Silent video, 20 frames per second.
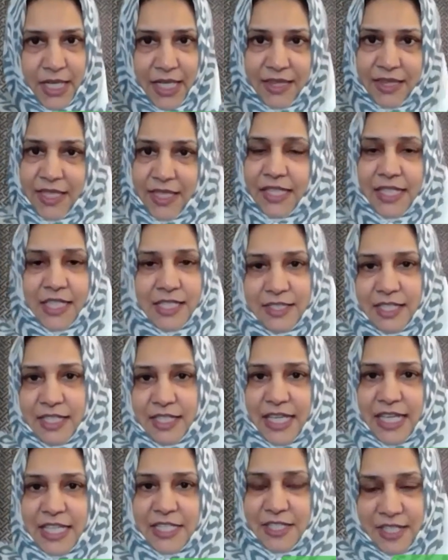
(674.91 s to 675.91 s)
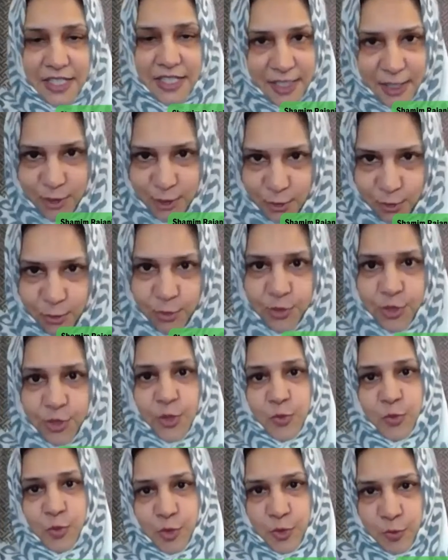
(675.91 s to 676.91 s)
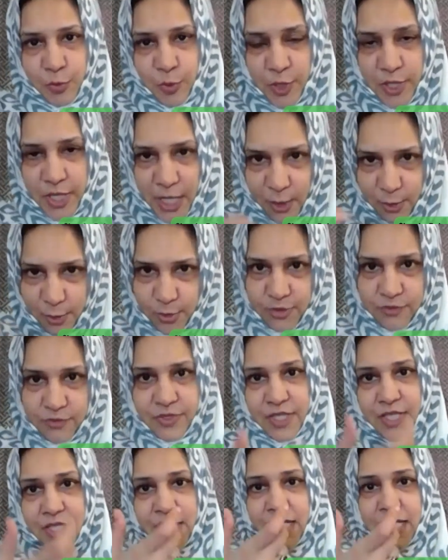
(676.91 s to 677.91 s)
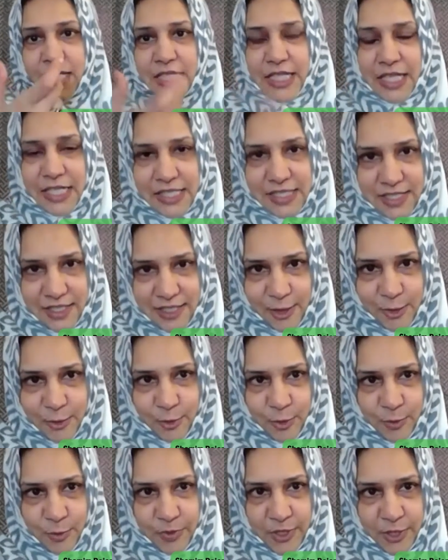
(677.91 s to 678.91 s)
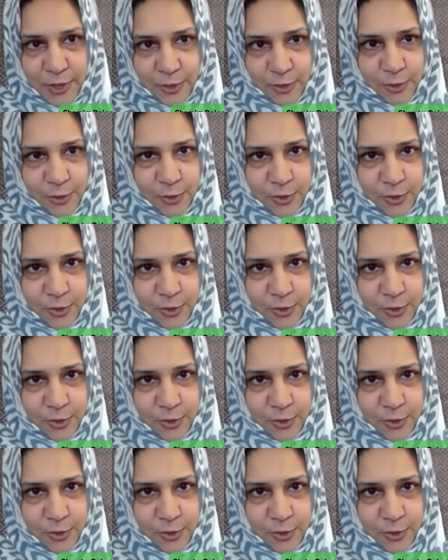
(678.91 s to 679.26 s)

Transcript: And that is the day Genetech Solutions was born out of ConsulNet Corporation.